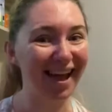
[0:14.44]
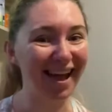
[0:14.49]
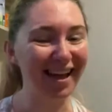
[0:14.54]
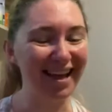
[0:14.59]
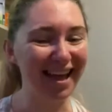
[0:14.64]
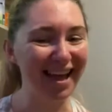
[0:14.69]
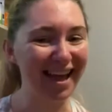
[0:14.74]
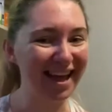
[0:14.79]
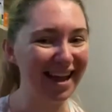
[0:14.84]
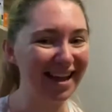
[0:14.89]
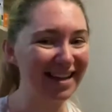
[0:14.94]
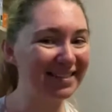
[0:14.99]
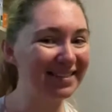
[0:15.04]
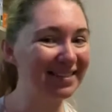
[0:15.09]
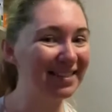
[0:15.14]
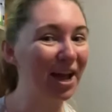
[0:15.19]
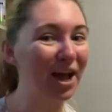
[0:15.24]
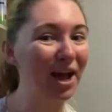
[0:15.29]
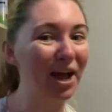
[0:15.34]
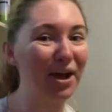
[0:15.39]
guys.
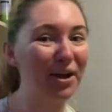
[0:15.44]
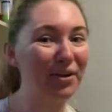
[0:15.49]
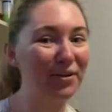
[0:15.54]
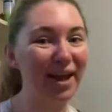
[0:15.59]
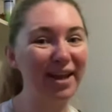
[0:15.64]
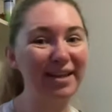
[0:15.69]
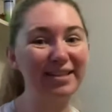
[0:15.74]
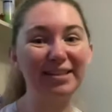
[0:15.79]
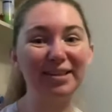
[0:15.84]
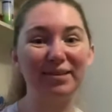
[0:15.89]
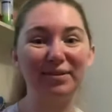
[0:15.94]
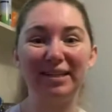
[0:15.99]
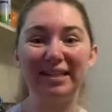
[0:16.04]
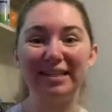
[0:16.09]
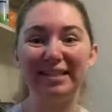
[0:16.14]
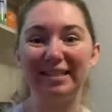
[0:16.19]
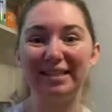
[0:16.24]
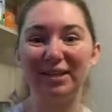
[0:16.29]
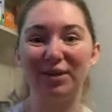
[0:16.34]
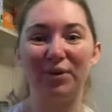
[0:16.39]
Okay, so it
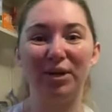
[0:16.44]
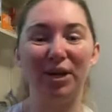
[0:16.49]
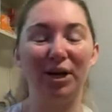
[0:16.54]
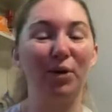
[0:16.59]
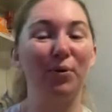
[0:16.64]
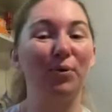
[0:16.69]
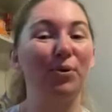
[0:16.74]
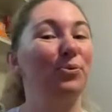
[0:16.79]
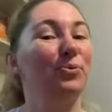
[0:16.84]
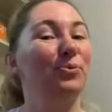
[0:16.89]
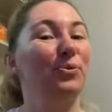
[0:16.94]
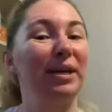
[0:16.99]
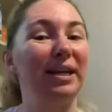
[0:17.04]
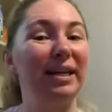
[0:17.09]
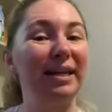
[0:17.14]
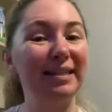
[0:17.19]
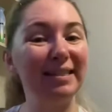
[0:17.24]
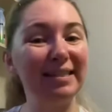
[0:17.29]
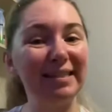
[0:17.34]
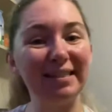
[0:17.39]
is Sue here with Renie
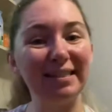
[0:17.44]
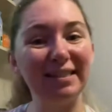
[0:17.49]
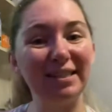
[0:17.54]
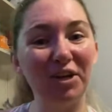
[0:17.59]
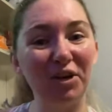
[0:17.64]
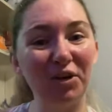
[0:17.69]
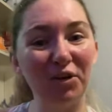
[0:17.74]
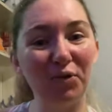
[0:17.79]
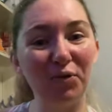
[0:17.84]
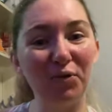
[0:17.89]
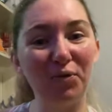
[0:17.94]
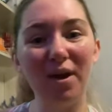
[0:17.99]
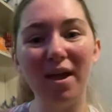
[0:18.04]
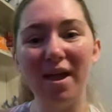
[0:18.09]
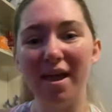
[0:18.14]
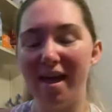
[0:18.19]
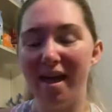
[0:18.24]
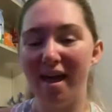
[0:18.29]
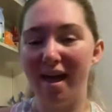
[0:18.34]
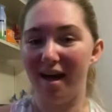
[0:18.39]
and Sue.
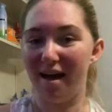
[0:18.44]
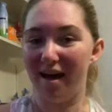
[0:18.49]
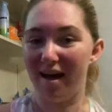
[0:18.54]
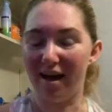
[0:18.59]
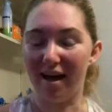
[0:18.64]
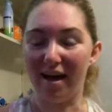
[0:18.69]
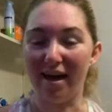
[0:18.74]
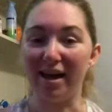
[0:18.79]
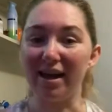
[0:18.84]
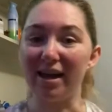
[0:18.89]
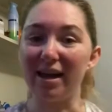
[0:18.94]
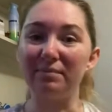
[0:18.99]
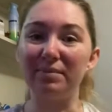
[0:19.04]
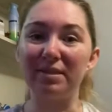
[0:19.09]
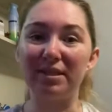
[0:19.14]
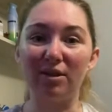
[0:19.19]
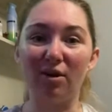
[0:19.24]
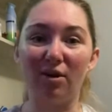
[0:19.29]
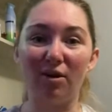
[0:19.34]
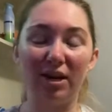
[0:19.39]
I am
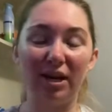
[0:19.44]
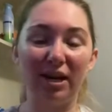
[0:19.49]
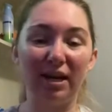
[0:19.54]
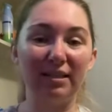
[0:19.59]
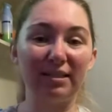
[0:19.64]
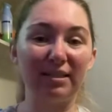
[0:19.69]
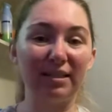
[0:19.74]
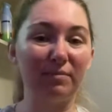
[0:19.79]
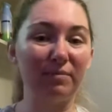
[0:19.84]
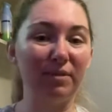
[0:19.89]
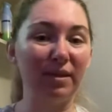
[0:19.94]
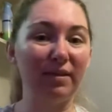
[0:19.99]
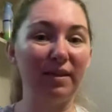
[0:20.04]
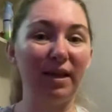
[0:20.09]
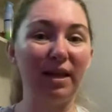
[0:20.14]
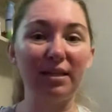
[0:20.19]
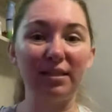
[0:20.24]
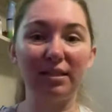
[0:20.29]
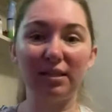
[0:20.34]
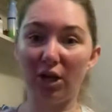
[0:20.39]
starting something
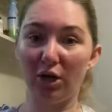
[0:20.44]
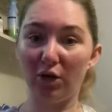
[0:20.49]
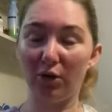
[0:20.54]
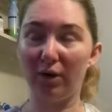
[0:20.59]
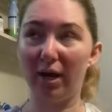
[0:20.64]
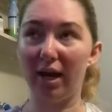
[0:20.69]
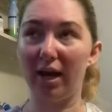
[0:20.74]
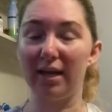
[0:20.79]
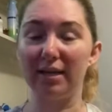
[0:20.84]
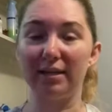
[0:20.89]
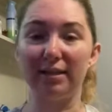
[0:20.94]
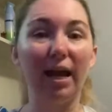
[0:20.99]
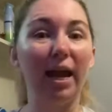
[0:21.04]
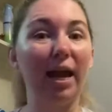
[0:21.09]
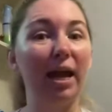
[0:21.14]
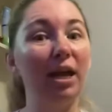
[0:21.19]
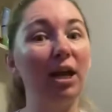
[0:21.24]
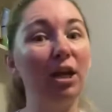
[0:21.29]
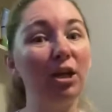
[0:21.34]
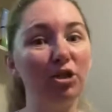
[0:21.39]
that is known as
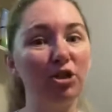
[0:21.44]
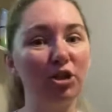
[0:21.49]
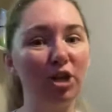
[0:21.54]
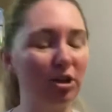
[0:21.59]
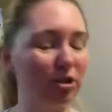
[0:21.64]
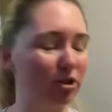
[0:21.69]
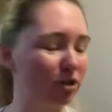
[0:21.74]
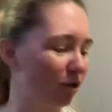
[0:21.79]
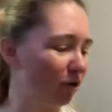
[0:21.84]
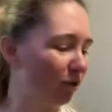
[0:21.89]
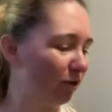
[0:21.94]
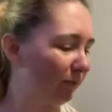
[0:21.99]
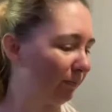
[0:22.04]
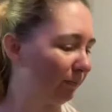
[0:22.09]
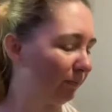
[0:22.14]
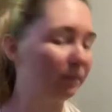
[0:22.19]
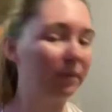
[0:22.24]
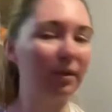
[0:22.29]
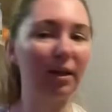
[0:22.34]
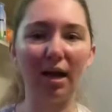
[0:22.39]
a junk journal.
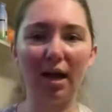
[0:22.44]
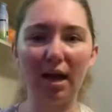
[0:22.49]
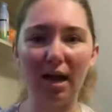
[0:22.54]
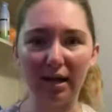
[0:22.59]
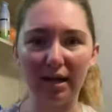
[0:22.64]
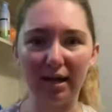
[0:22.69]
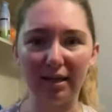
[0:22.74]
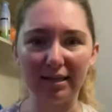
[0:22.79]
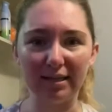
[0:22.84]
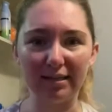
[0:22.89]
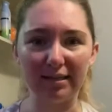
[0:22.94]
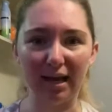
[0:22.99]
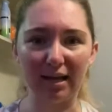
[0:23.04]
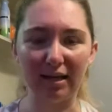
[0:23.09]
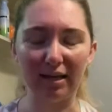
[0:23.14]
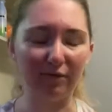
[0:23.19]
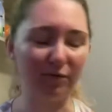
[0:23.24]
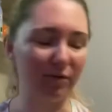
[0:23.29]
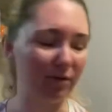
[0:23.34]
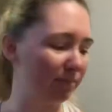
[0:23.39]
I got this
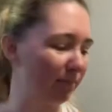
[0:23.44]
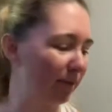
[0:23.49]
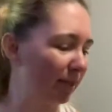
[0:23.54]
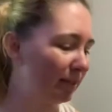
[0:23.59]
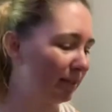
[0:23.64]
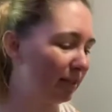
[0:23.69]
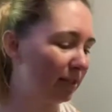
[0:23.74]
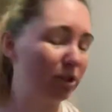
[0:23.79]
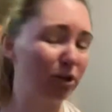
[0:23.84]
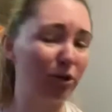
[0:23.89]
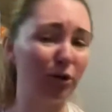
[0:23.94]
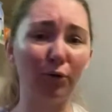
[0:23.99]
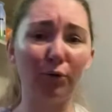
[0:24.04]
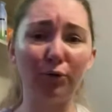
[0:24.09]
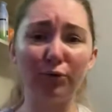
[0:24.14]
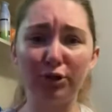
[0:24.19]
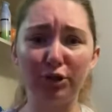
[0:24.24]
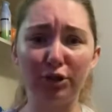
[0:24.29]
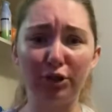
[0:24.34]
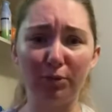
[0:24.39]
idea from my sister.
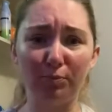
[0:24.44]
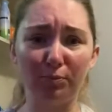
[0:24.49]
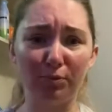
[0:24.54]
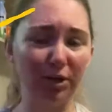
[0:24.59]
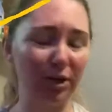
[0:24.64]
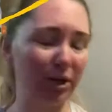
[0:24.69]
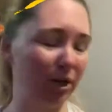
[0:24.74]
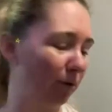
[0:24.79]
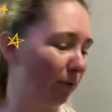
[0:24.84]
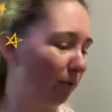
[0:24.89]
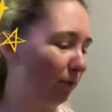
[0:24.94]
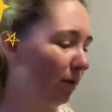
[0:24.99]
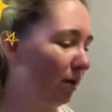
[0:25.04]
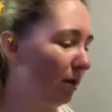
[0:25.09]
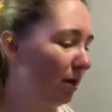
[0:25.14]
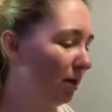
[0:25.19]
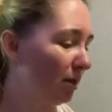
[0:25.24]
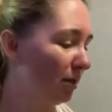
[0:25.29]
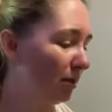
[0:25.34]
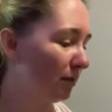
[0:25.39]
Super cute.
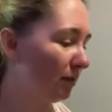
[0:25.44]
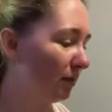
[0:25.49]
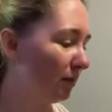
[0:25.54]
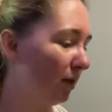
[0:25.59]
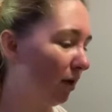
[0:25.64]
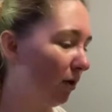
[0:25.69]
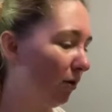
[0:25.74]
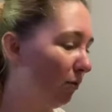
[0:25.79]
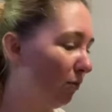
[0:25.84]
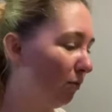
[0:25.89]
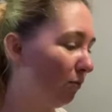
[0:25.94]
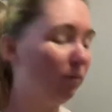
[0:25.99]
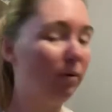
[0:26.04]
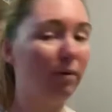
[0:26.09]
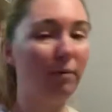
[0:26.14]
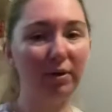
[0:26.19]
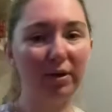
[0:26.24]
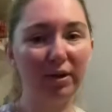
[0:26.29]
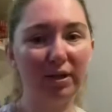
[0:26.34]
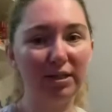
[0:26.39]
So what
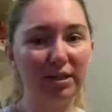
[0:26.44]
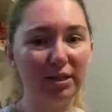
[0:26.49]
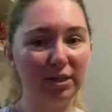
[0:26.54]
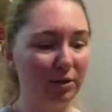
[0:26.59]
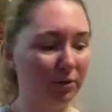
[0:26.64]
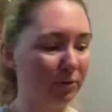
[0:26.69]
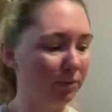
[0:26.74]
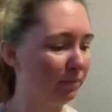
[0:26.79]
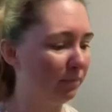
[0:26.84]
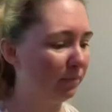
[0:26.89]
we're going to do